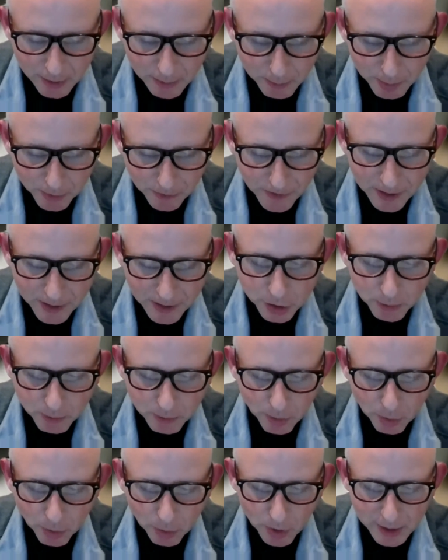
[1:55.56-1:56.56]
Professor
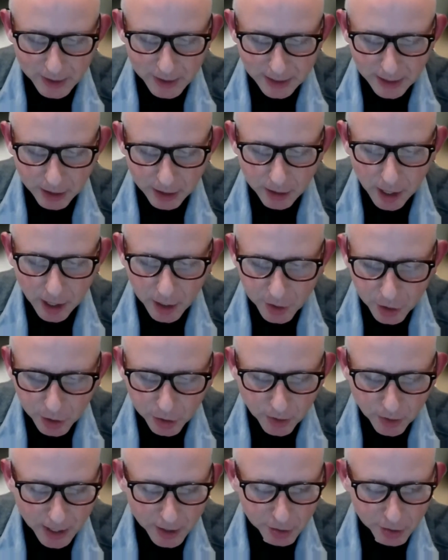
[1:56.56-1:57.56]
Moore did her
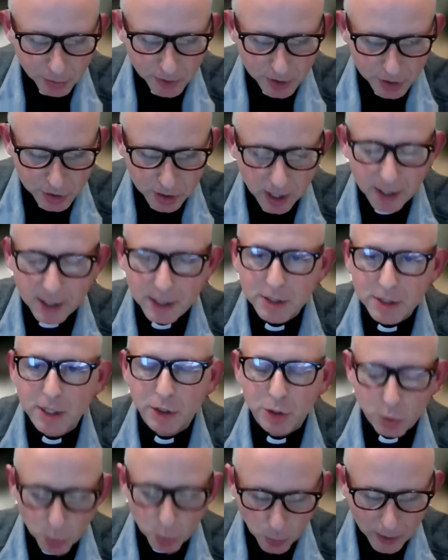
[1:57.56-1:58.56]
undergraduate studies
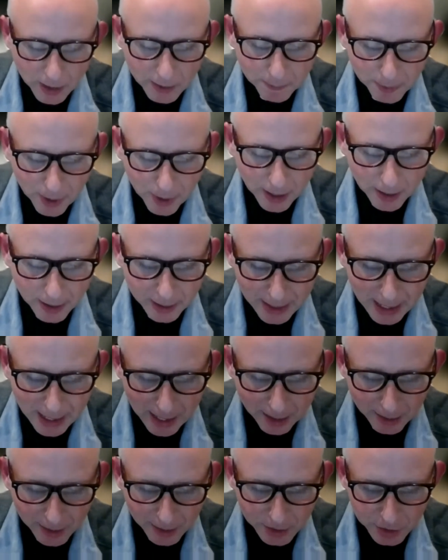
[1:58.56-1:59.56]
at Sweetbriar
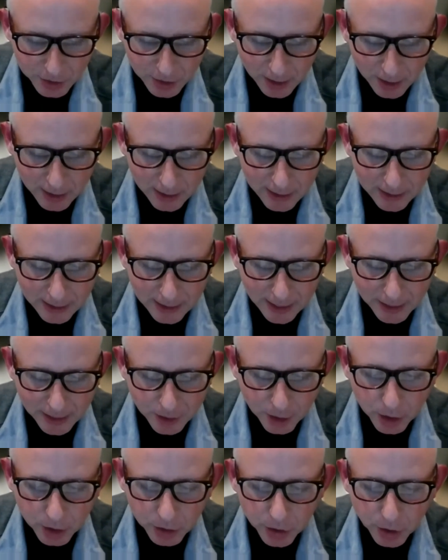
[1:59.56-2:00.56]
College and
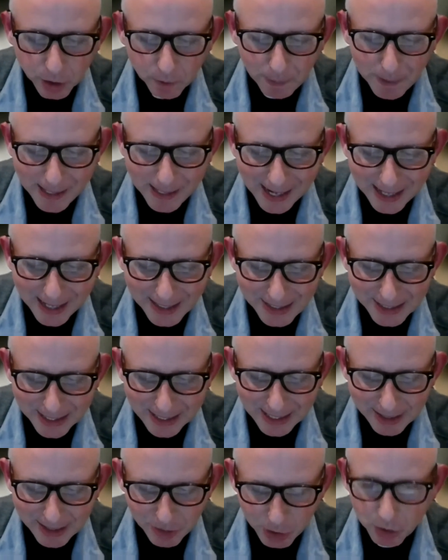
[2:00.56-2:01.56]
earned her
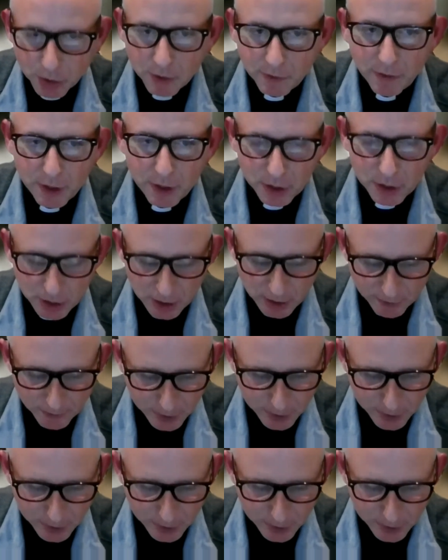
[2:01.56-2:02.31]
PhD at the University of